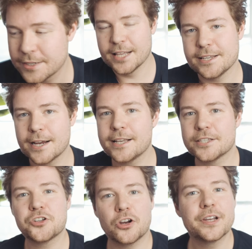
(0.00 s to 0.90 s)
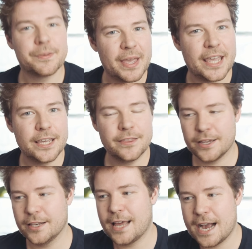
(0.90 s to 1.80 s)
it's like it's showing me
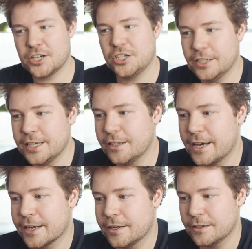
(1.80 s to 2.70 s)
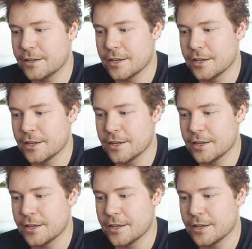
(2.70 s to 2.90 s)
that actually, like,